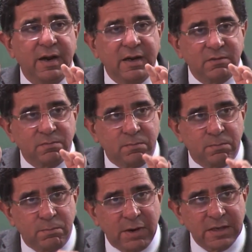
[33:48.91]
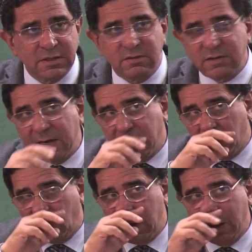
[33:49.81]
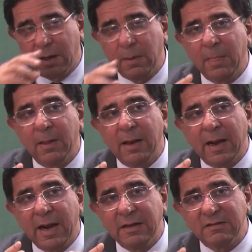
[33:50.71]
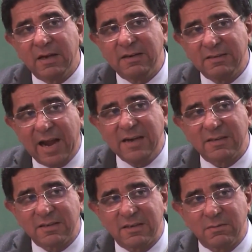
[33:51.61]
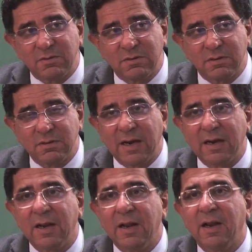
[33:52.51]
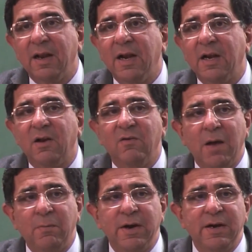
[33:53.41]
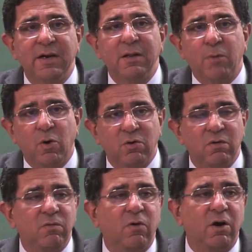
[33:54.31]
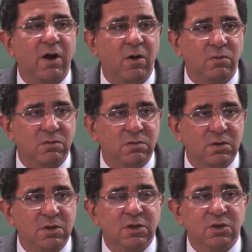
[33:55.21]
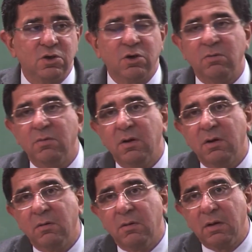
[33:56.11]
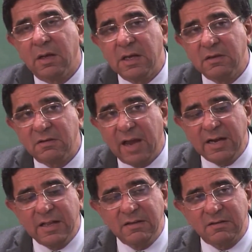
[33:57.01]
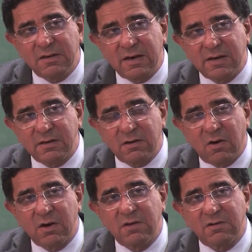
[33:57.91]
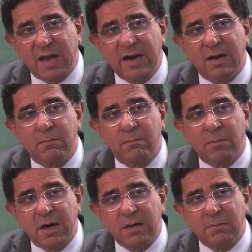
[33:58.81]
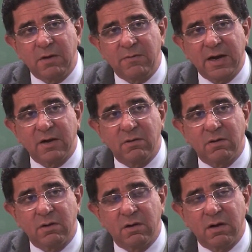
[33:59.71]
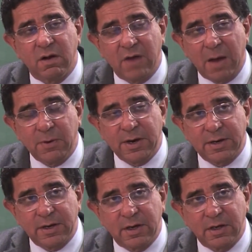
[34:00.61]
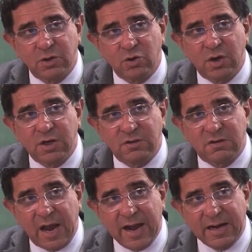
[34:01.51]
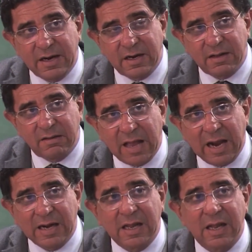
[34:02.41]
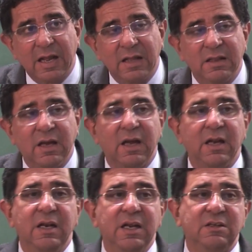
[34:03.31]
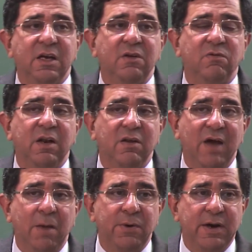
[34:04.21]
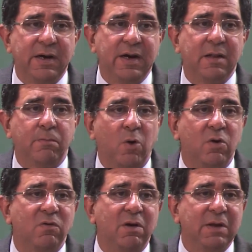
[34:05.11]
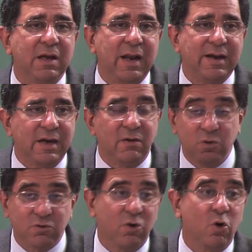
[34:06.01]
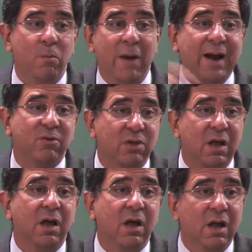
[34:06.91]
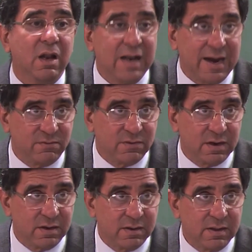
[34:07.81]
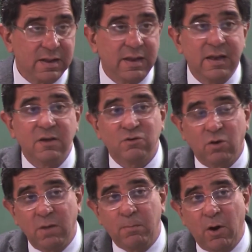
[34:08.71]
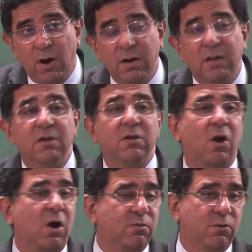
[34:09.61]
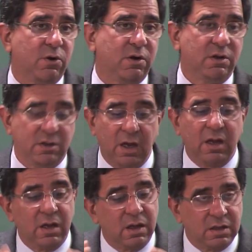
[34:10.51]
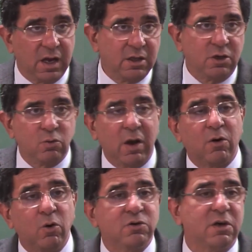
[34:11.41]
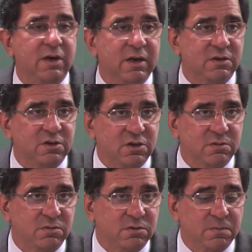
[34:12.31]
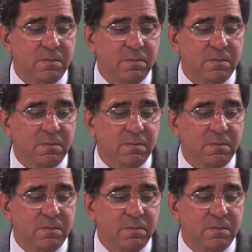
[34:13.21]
It is placed inside the boiler, and these are design systems that it will evaporate and the powder will fall down. So inside the incinerator or inside a multiple effect evaporator, you are designed that the leachate will evaporate and the powder will be collected, which will go back to the landfill. In a solar pond, there is a lot of odor. The other two are closed container systems.